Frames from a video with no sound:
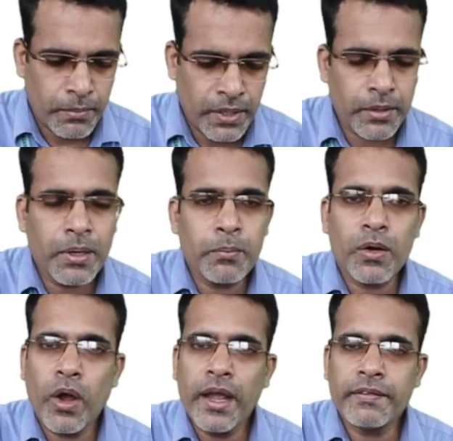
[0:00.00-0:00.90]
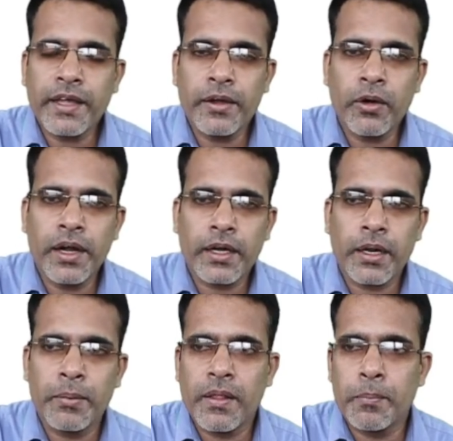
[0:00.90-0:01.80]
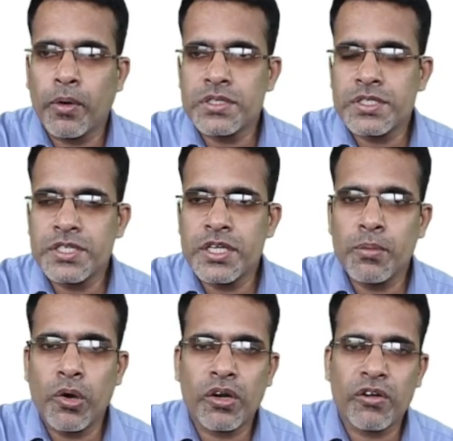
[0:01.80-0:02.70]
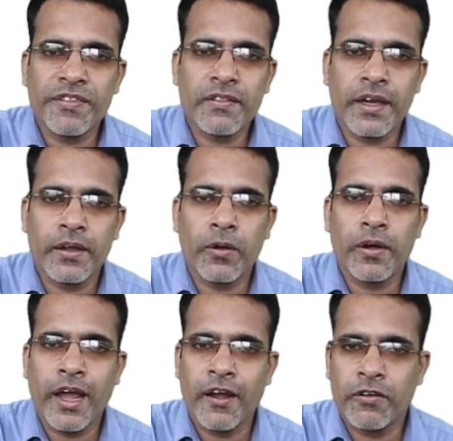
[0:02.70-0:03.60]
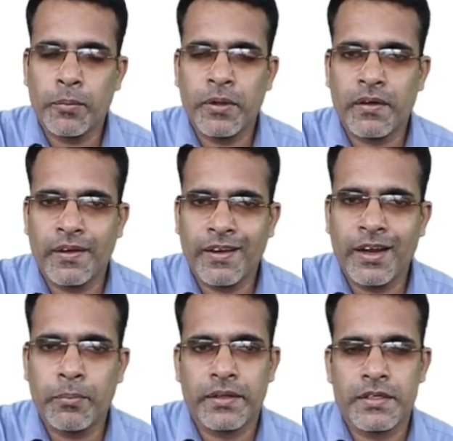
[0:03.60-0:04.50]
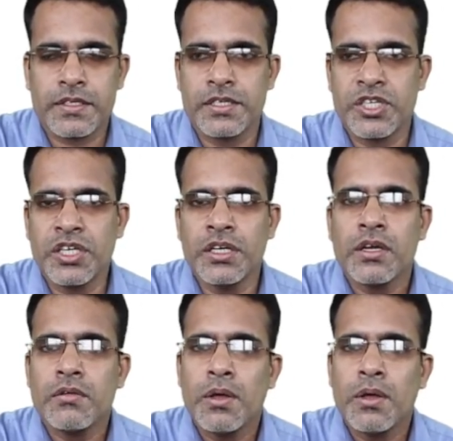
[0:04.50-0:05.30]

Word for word: But remember, while thyroidectomy, the posterior border of the thyroid have to be retained by the surgeon